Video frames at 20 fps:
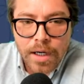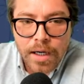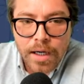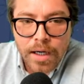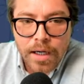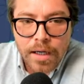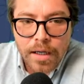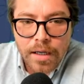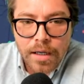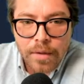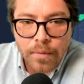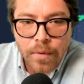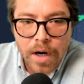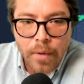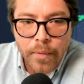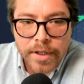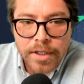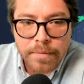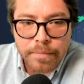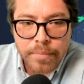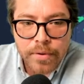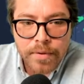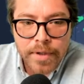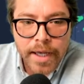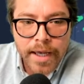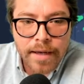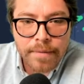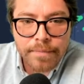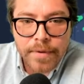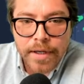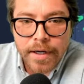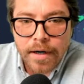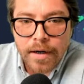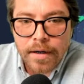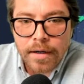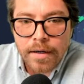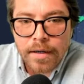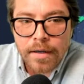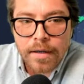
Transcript: uh, well, I went to boot camp there.